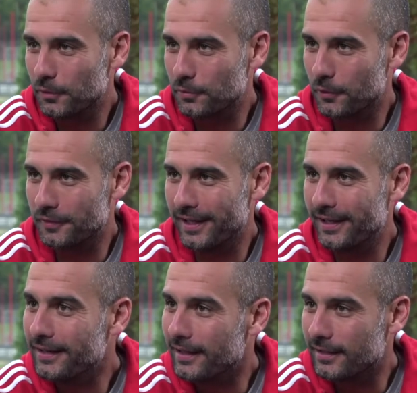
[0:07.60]
was born
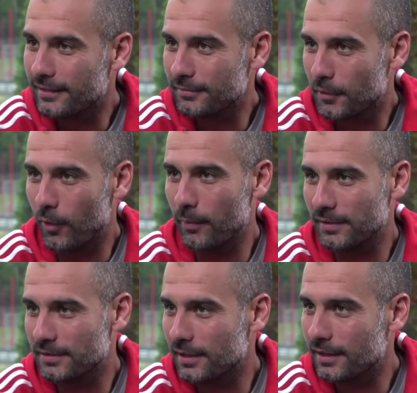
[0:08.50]
there. I grew up
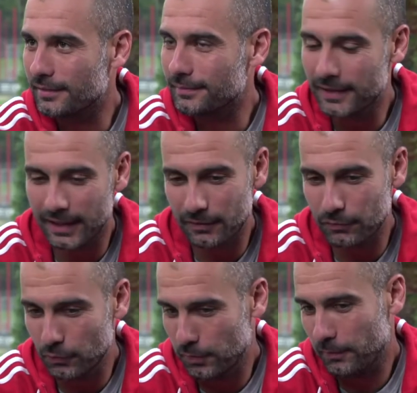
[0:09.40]
as a like a
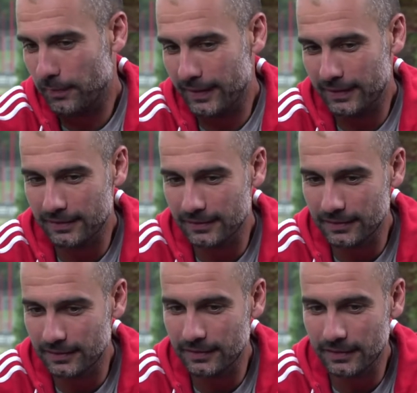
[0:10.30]
football player,
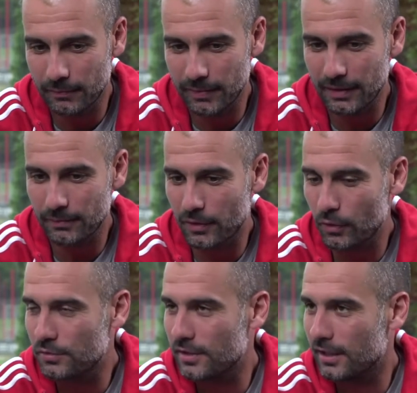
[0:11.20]
then I became a
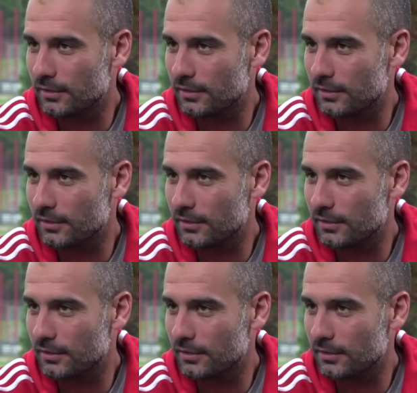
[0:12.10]
coach there.